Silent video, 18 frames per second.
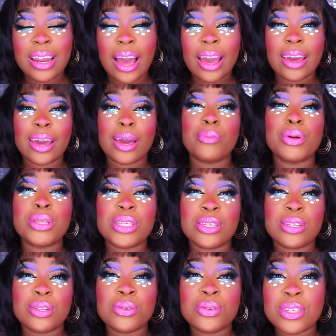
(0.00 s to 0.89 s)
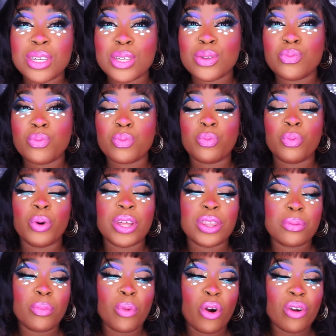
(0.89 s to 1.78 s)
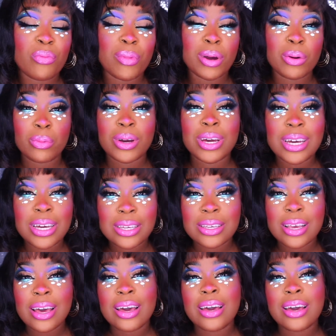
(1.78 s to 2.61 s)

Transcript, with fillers: I can't wait to do this with more of my wigs.